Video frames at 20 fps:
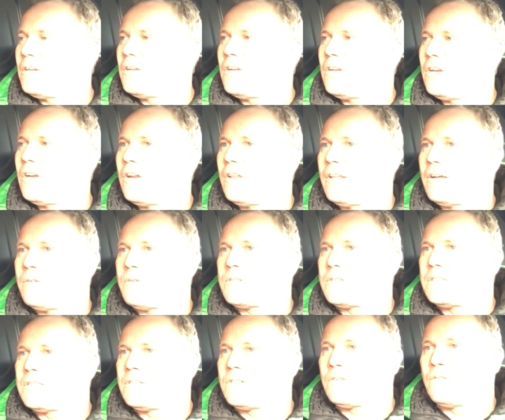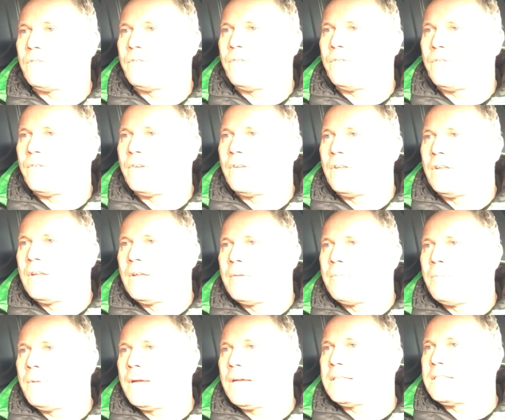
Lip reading: you know, that was sort of big